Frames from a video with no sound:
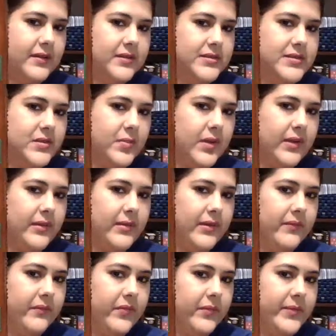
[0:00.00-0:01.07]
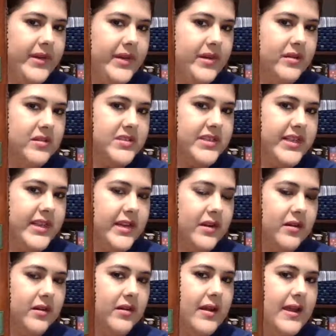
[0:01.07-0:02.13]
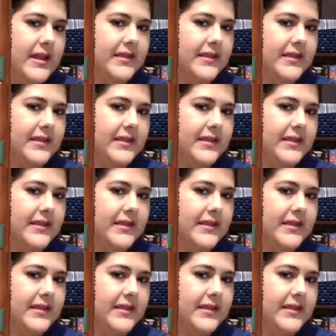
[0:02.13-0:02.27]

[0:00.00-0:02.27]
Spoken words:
So probably around from here to here.